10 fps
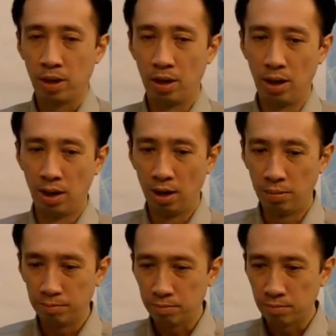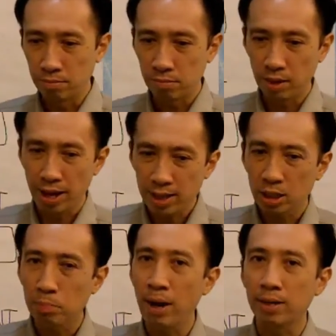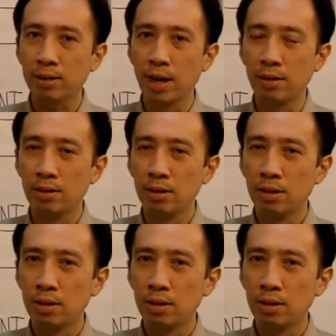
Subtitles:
the aspect that